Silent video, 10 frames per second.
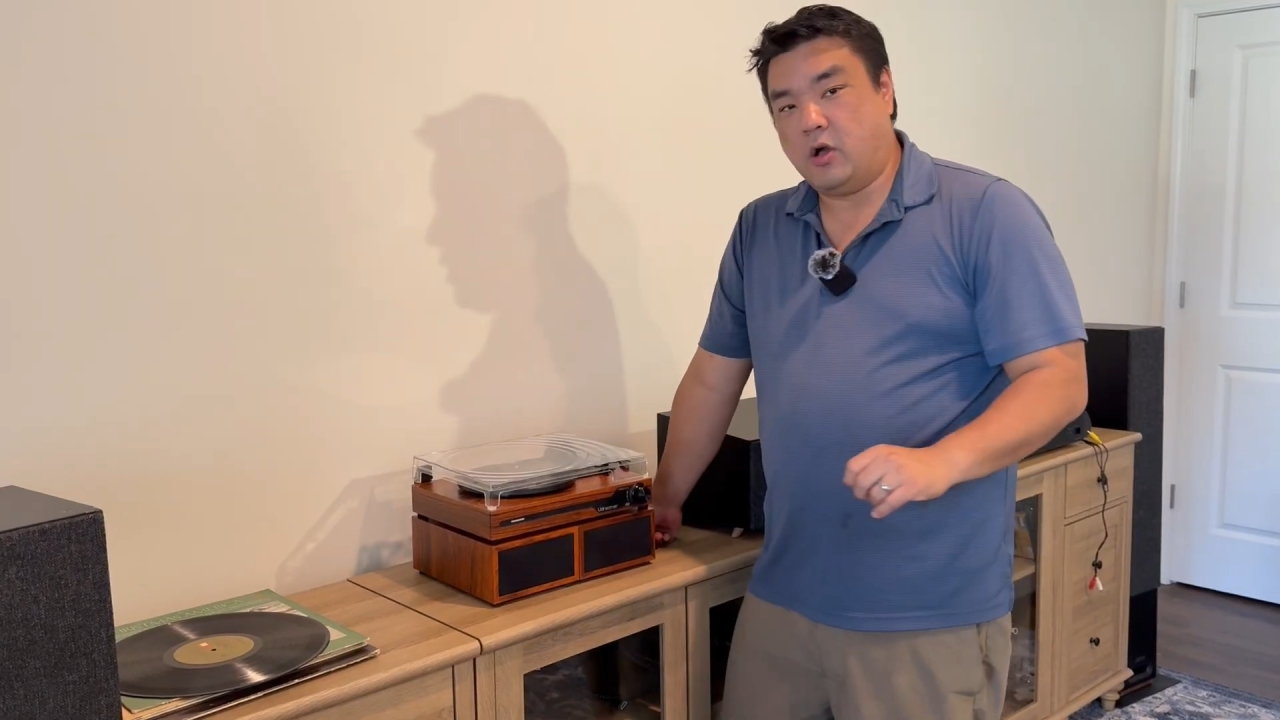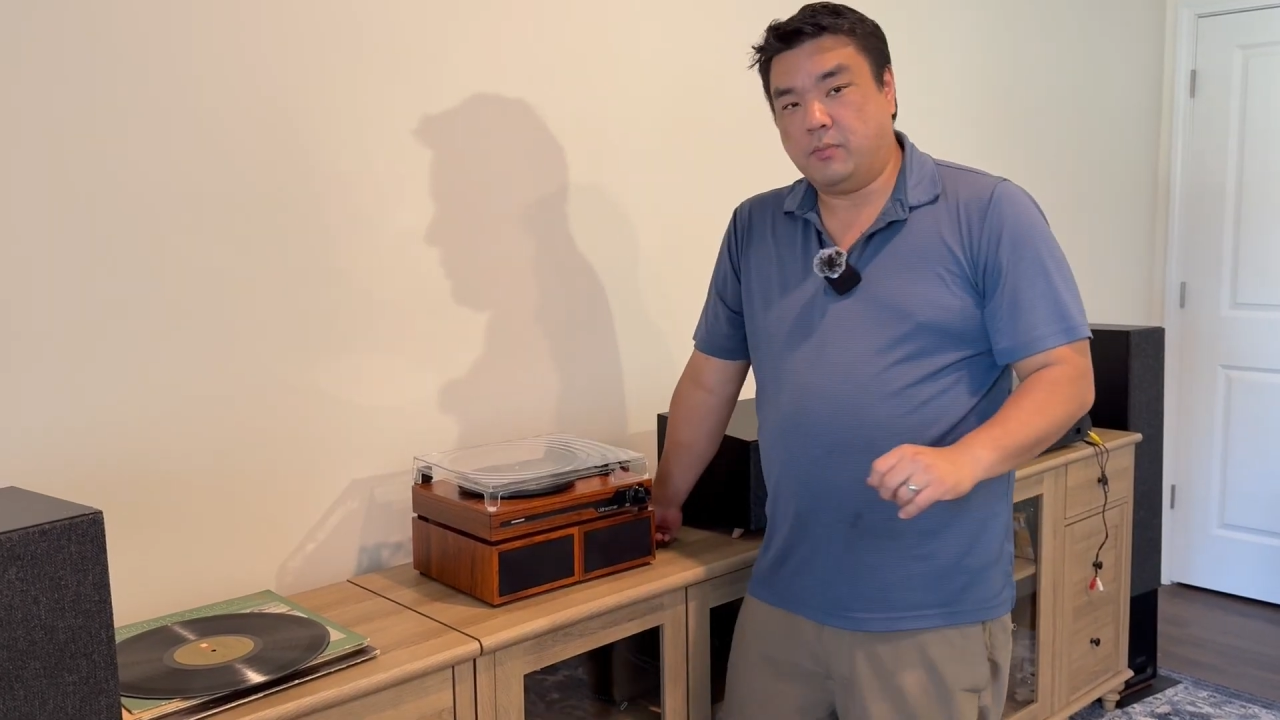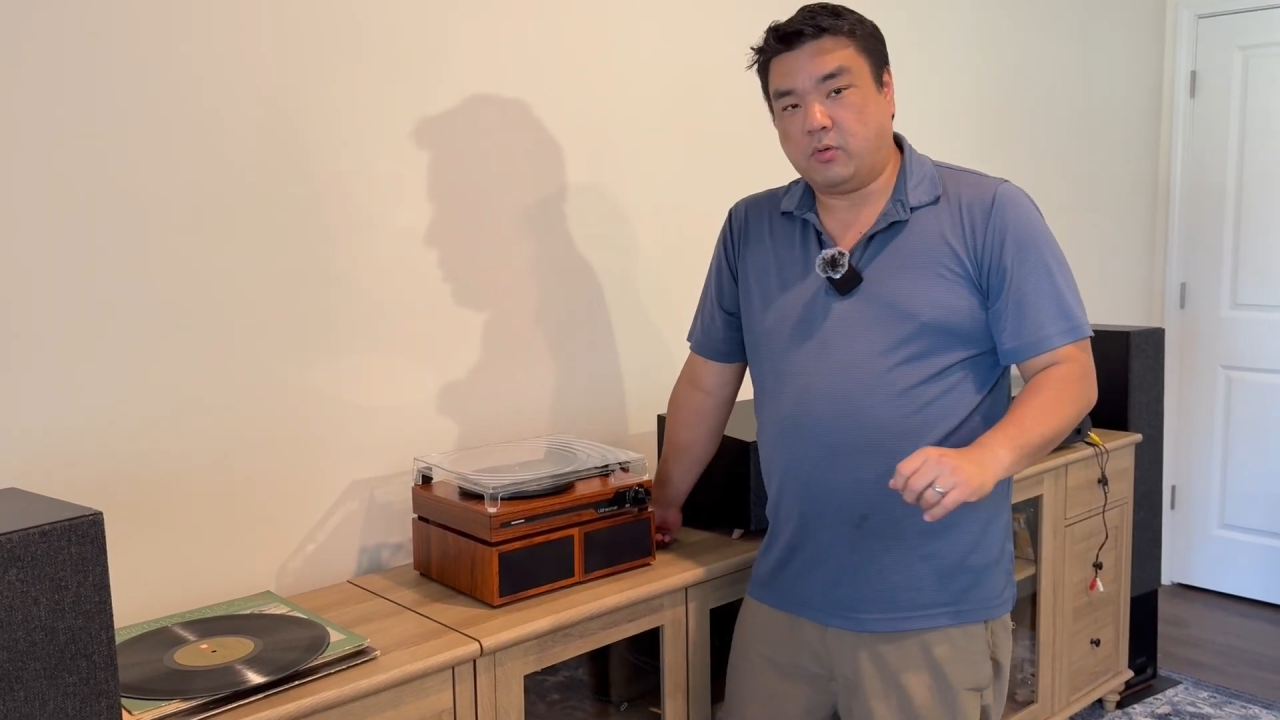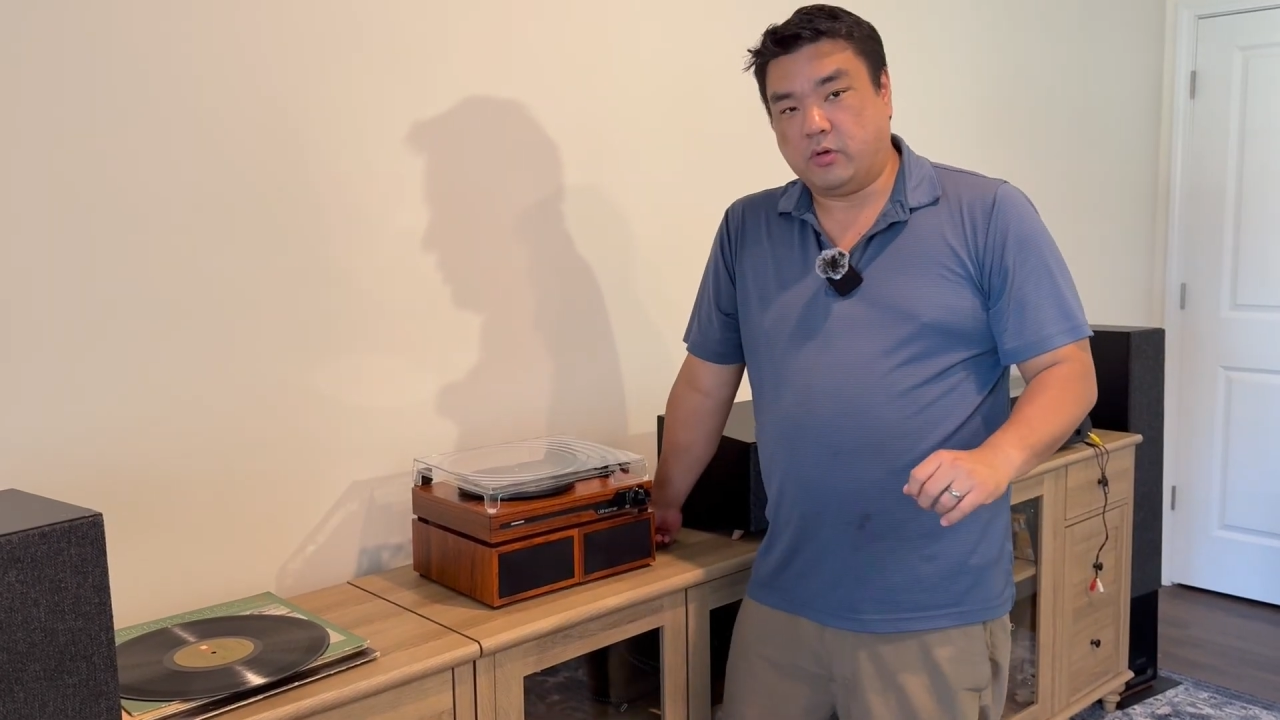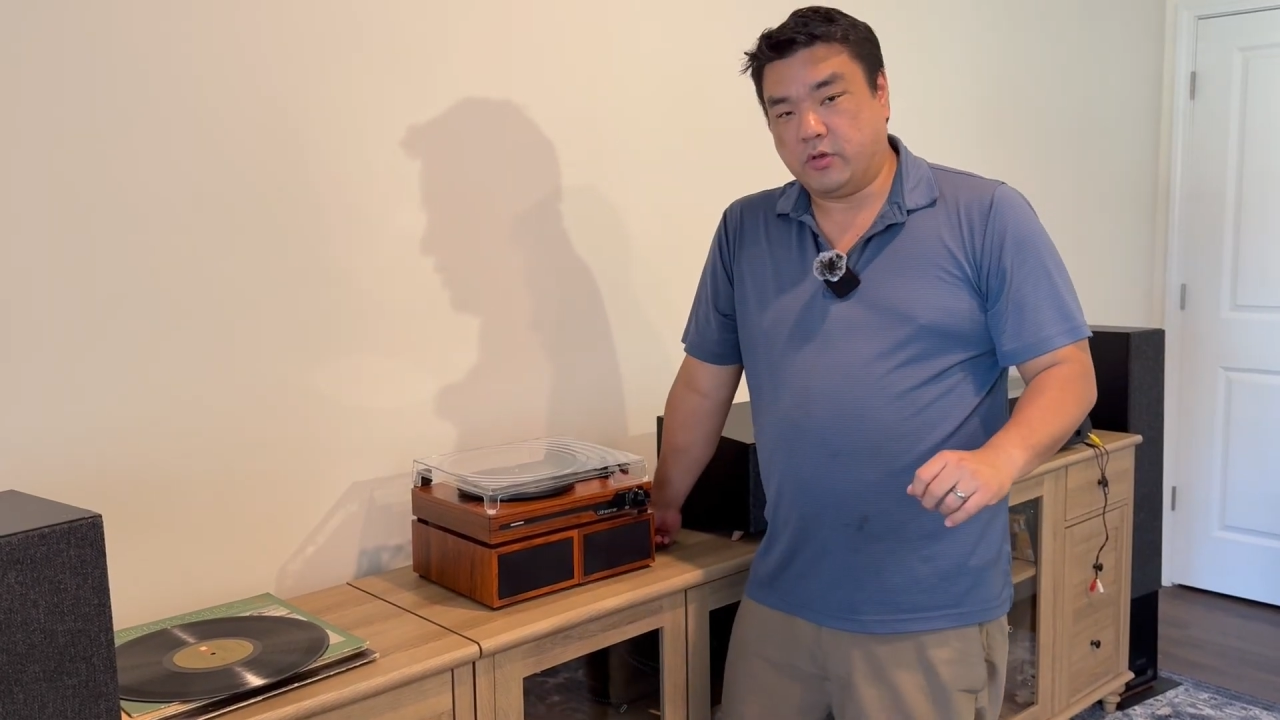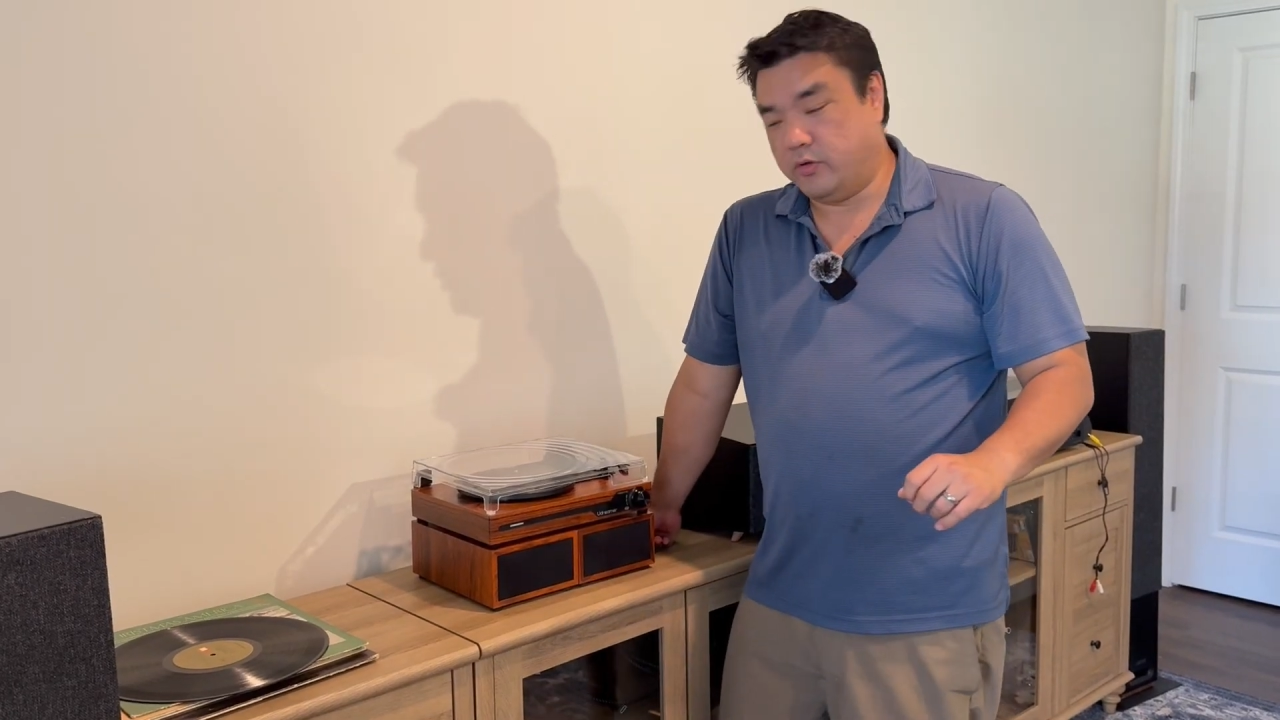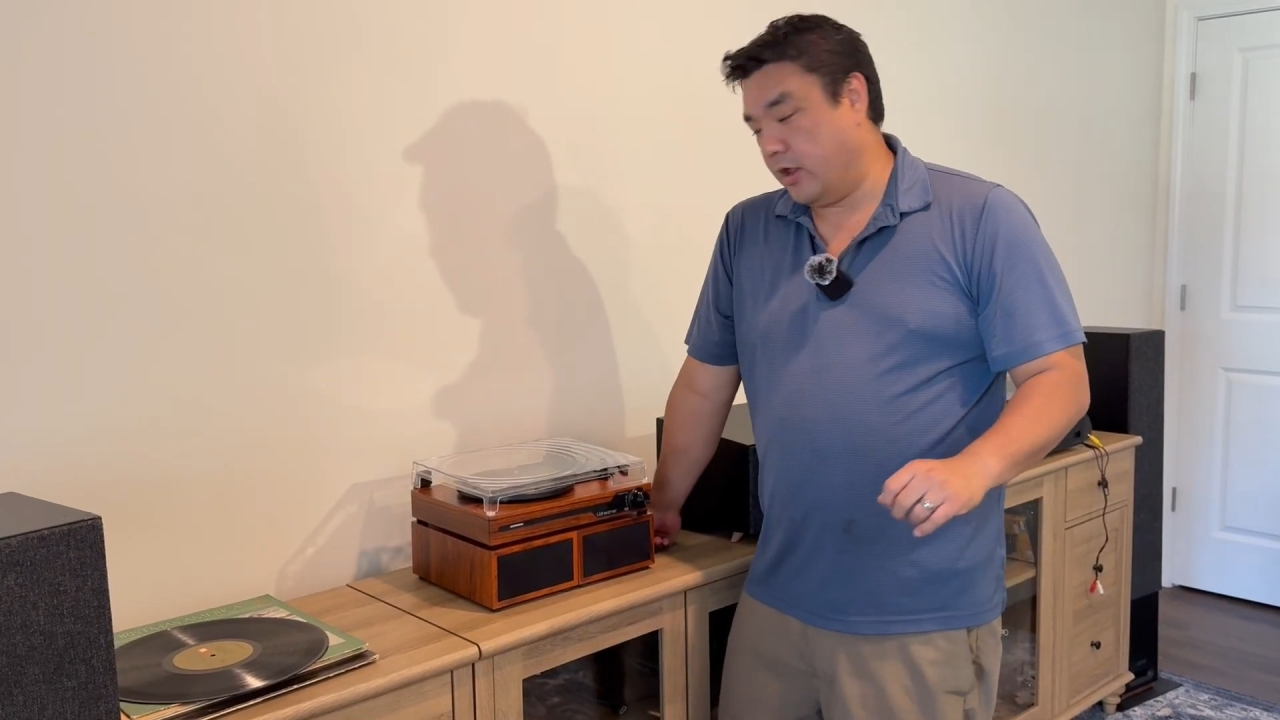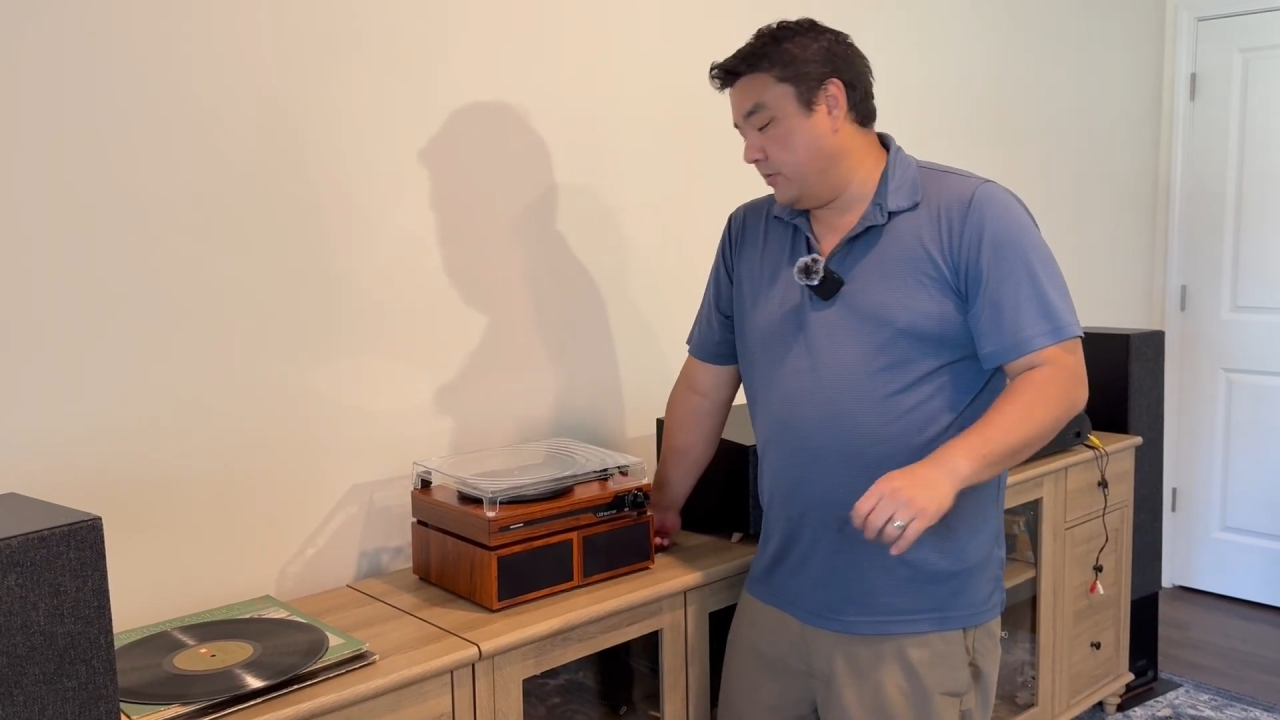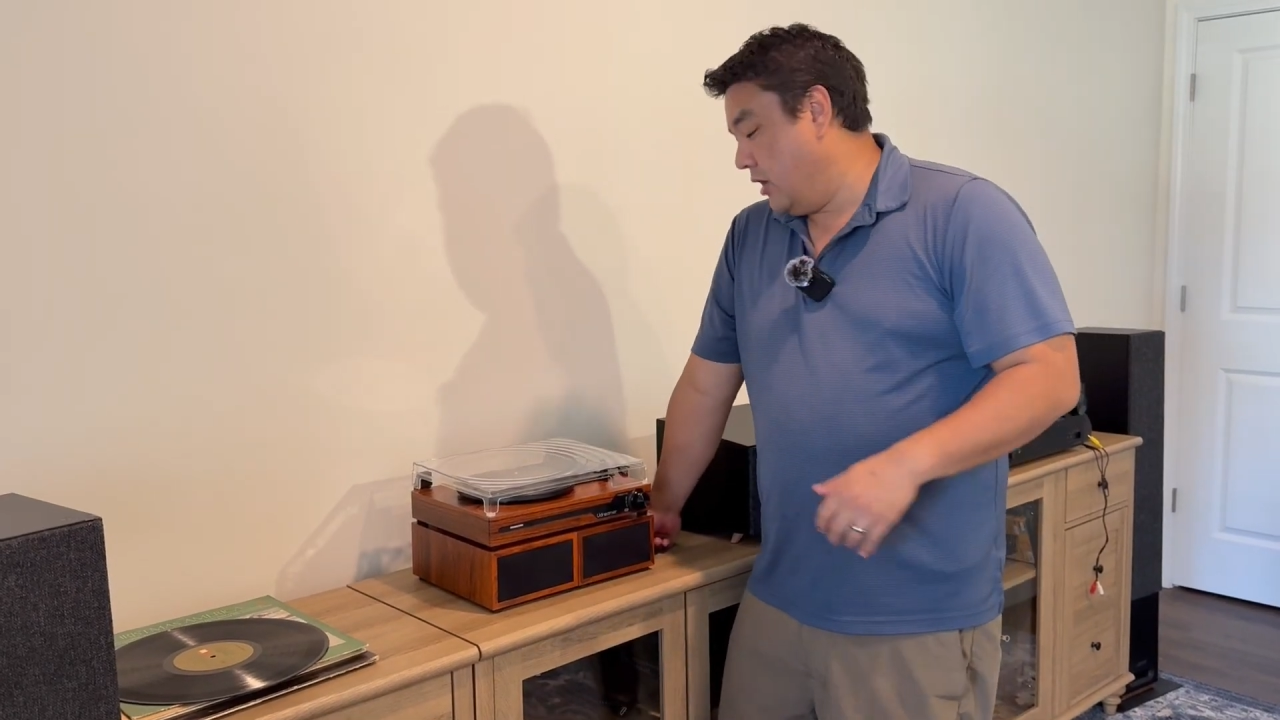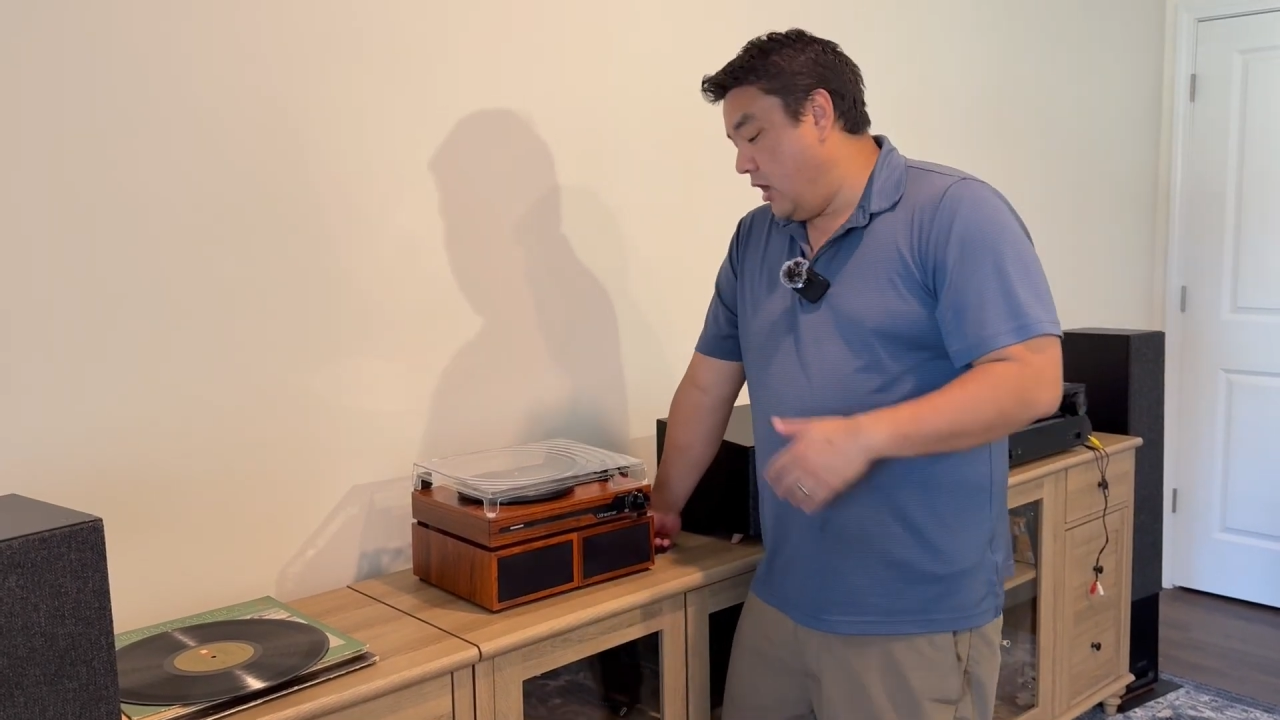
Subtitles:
onboard unit.